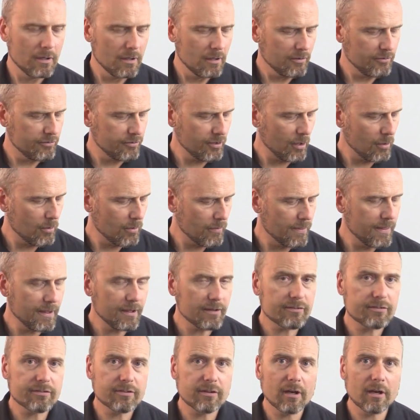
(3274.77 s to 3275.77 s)
So
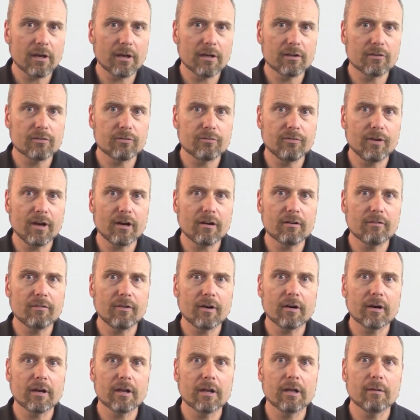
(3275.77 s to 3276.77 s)
this is very,
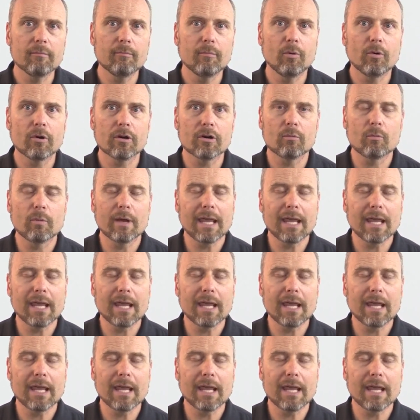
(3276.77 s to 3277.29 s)
very important.